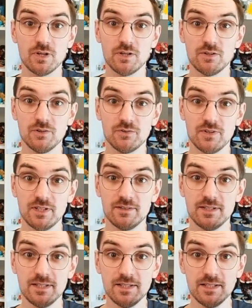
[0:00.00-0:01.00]
using
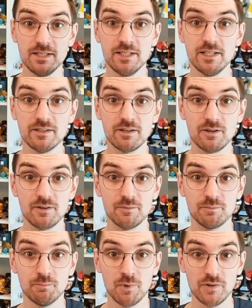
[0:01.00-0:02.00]
the year,
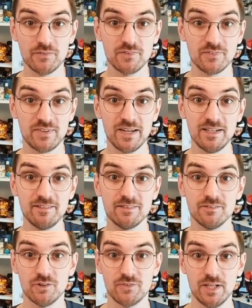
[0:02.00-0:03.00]
month, date
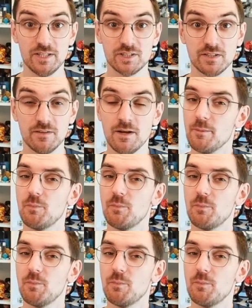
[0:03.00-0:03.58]
notation,